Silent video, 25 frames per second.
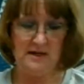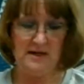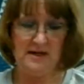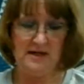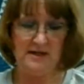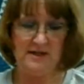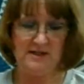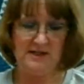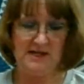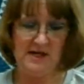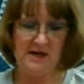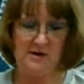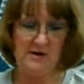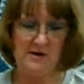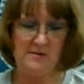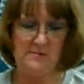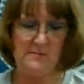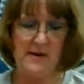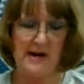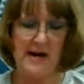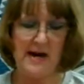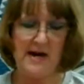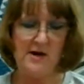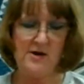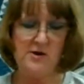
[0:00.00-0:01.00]
Sharon
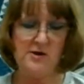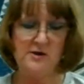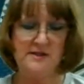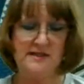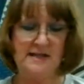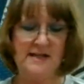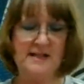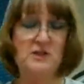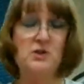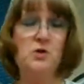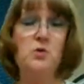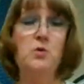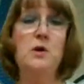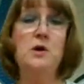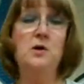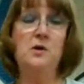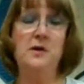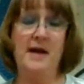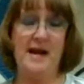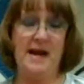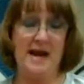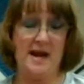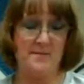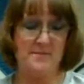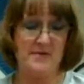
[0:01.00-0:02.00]
Mayer says,
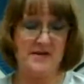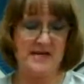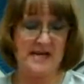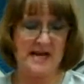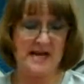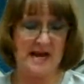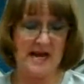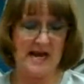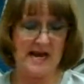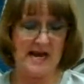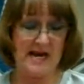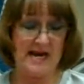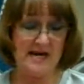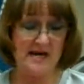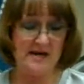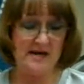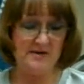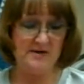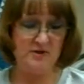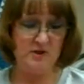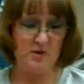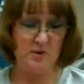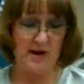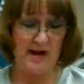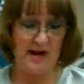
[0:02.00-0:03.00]
Quilt-Cam, yay.
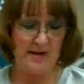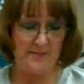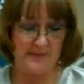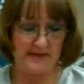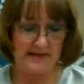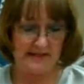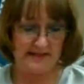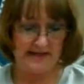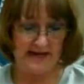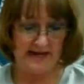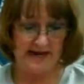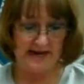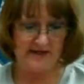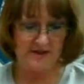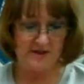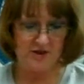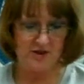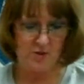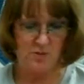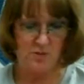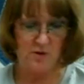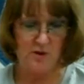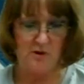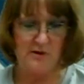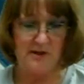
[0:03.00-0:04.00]
So happy to catch
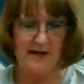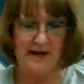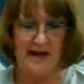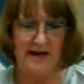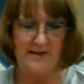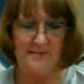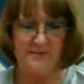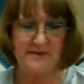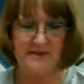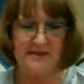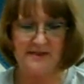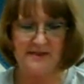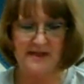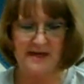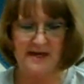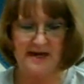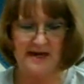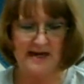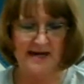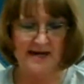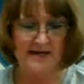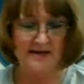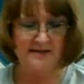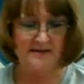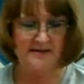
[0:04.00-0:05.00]
Quilt-Cam
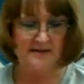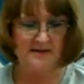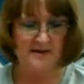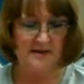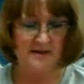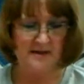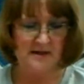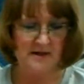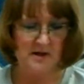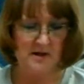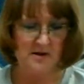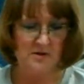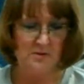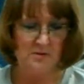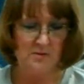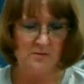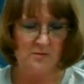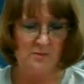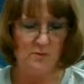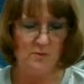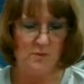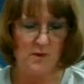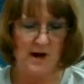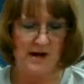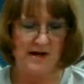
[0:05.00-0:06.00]
tonight.
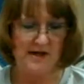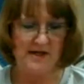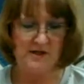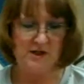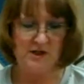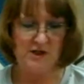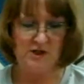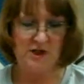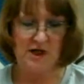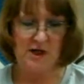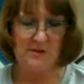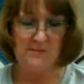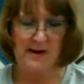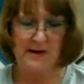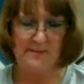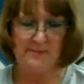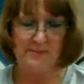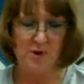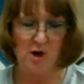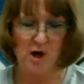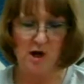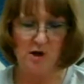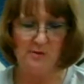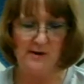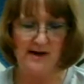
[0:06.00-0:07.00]
Wanted to share my
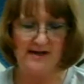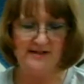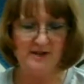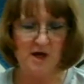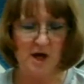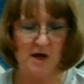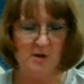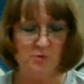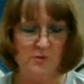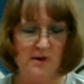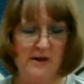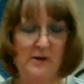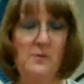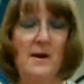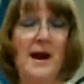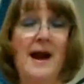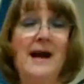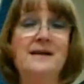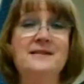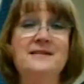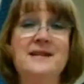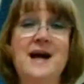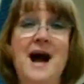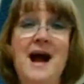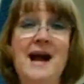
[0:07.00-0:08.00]
progress on Rick Rack
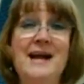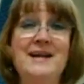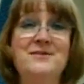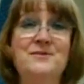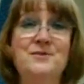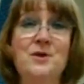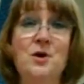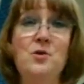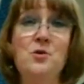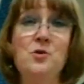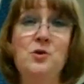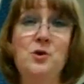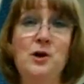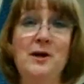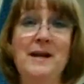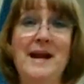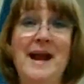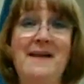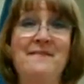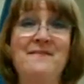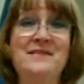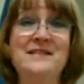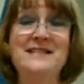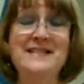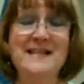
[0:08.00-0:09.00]
9s. Oh, good. I
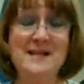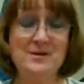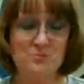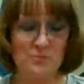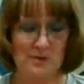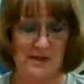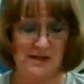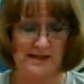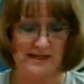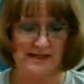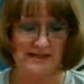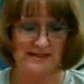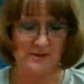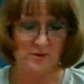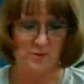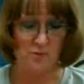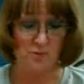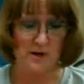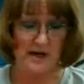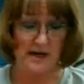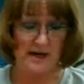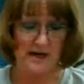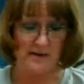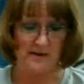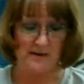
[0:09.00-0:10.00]
haven't seen one of these in a
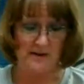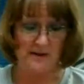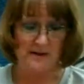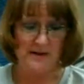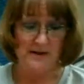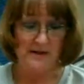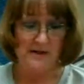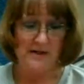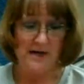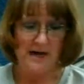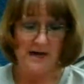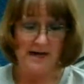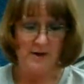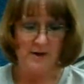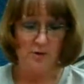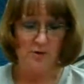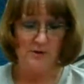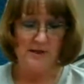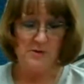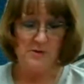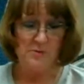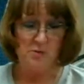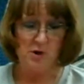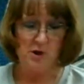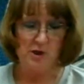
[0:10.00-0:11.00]
while. I
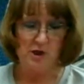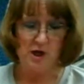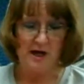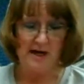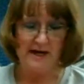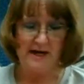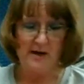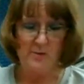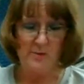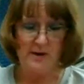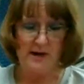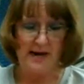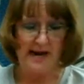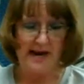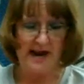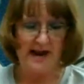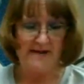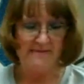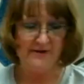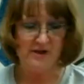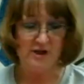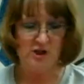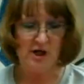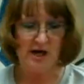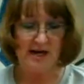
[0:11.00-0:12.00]
only work on it when I have
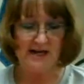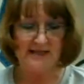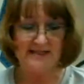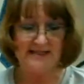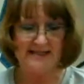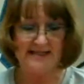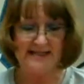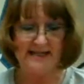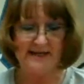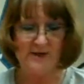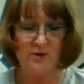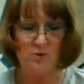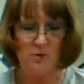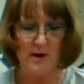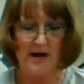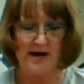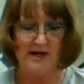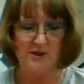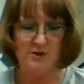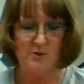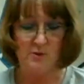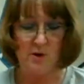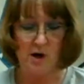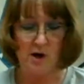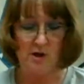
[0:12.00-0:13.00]
a chance to get away
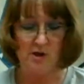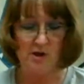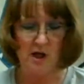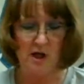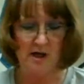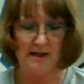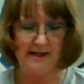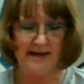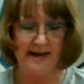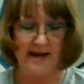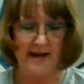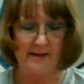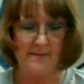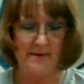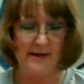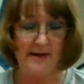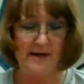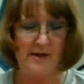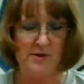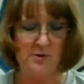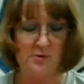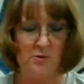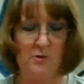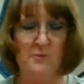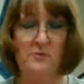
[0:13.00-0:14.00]
to our log cabin
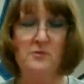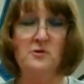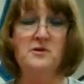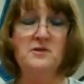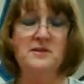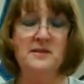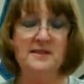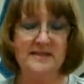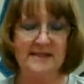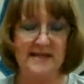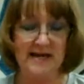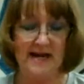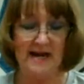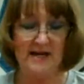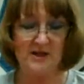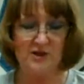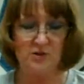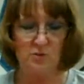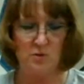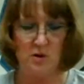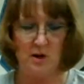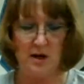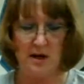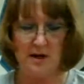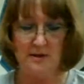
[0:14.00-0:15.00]
in northern
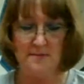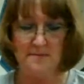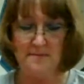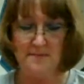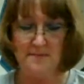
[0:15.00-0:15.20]
Saskatchewan,